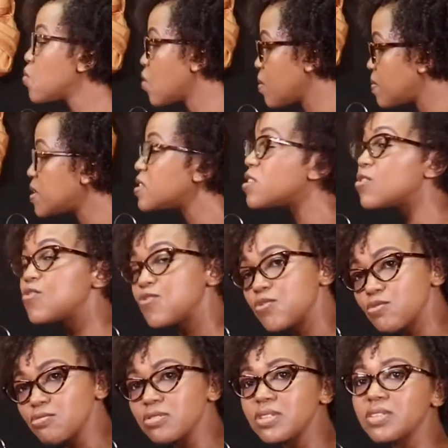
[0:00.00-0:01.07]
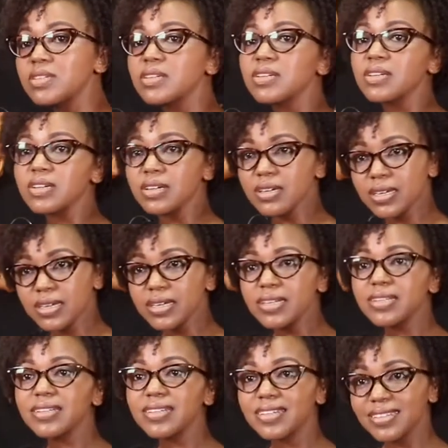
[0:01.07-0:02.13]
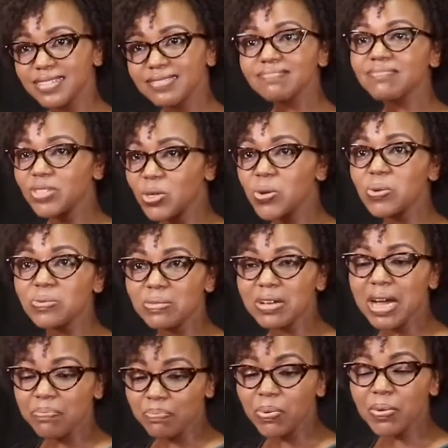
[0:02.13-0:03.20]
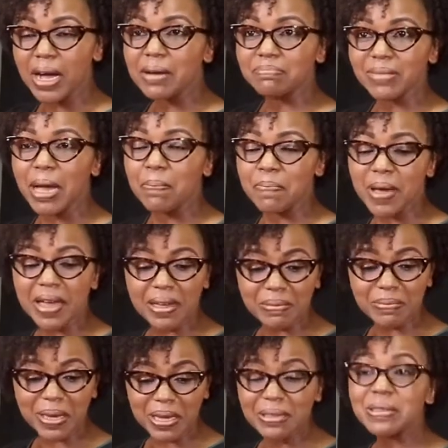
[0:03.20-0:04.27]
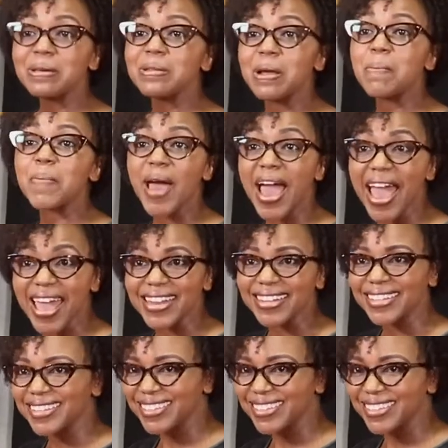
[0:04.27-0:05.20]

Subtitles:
warming the food in, in a pan,